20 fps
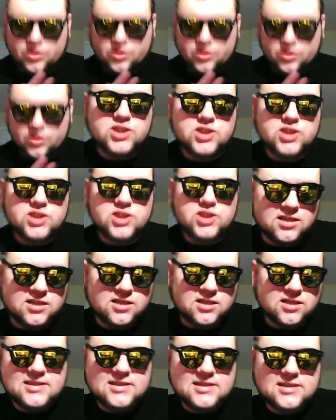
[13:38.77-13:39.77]
you're suggesting,
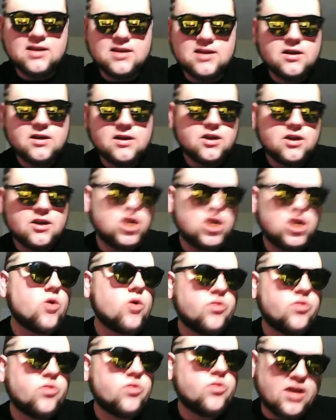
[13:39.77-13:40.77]
basically, no one
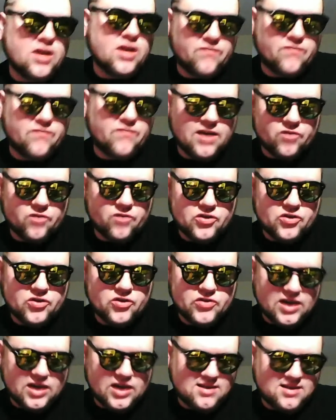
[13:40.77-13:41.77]
would play favorites
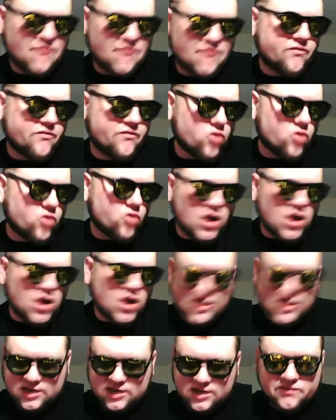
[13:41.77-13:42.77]
except for on an
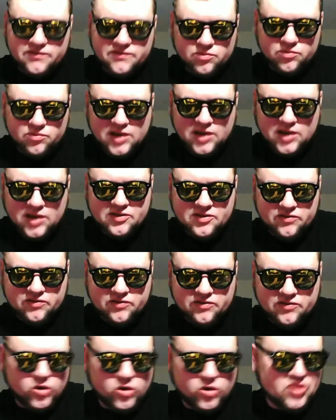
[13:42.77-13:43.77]
individual basis of
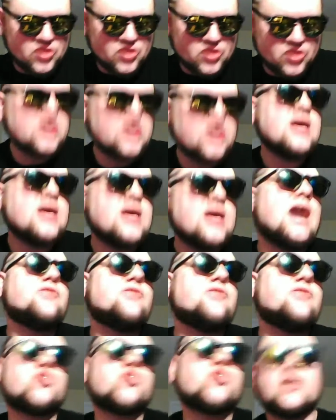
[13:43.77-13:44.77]
choice. I'm just
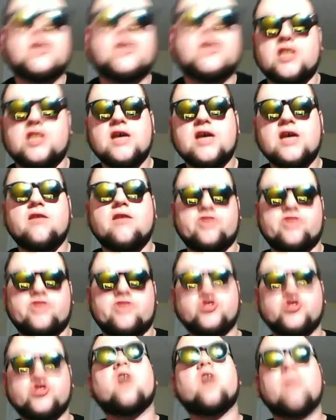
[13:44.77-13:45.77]
trying to
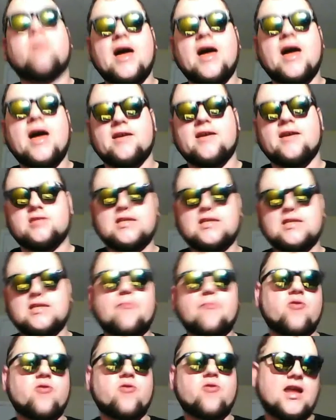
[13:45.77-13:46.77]
start by
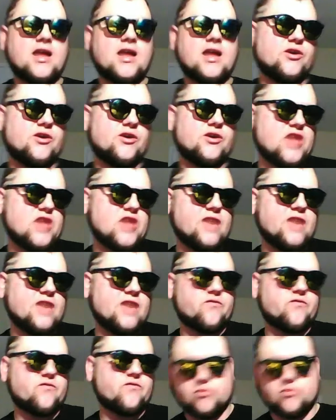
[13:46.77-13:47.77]
separating what you're saying
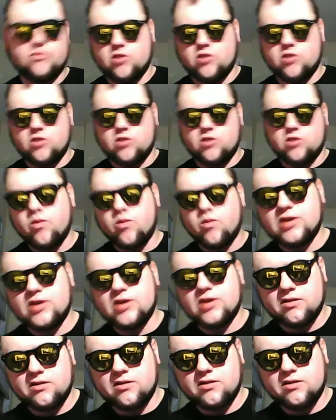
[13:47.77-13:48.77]
from a
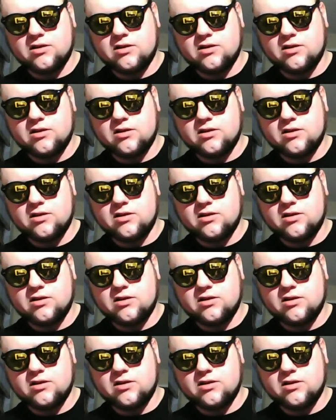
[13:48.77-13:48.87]
Republican,